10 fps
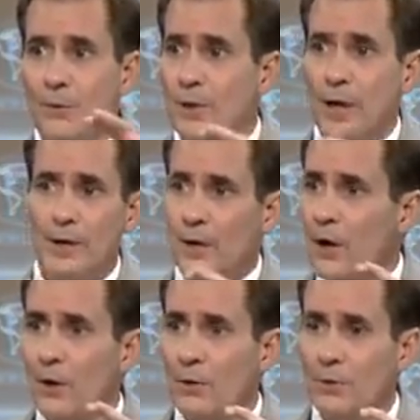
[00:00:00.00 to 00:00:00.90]
No, not at
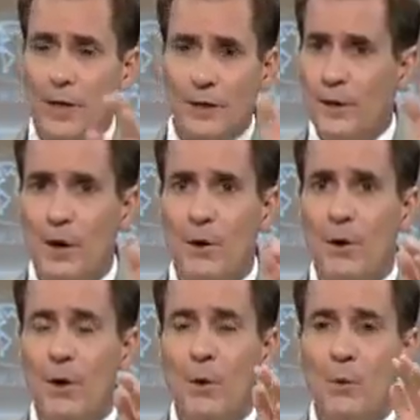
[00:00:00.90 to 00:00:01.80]
all. Not at
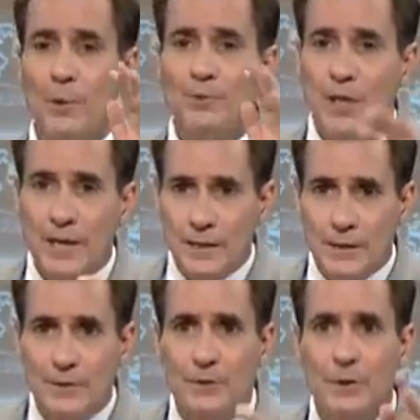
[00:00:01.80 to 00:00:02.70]
all. What I'm saying
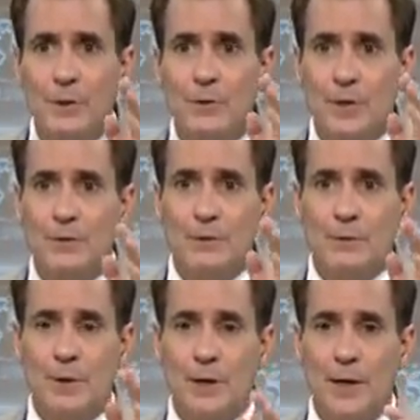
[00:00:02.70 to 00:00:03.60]
is that